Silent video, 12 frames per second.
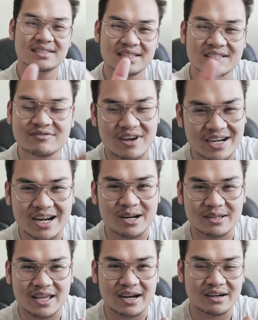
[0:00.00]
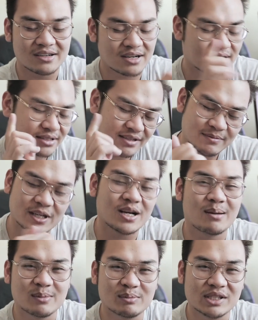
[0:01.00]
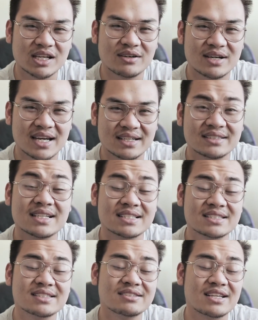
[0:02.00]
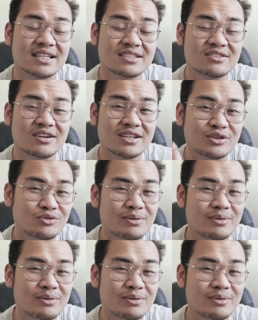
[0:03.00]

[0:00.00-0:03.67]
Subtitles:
Let's find out there. Leave me a comment below and let's get started.